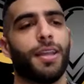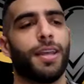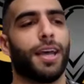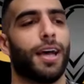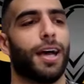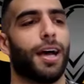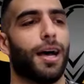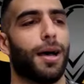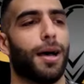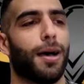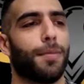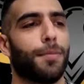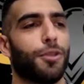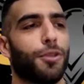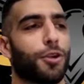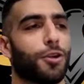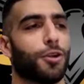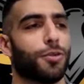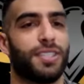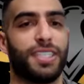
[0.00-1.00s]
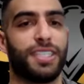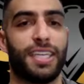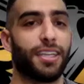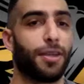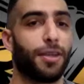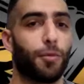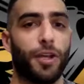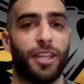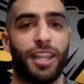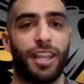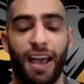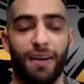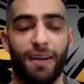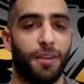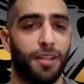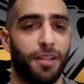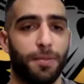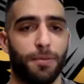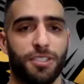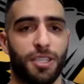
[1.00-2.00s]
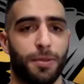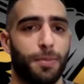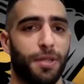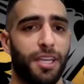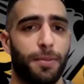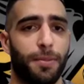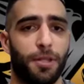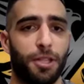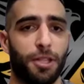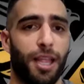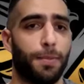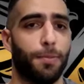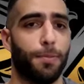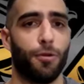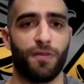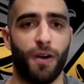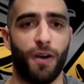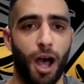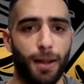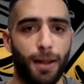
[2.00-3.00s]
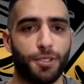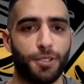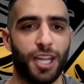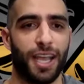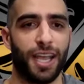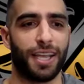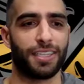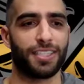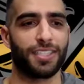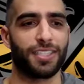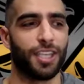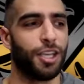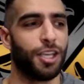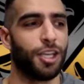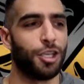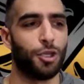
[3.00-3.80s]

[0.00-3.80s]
um, you're dealing with having to manipulate move objects.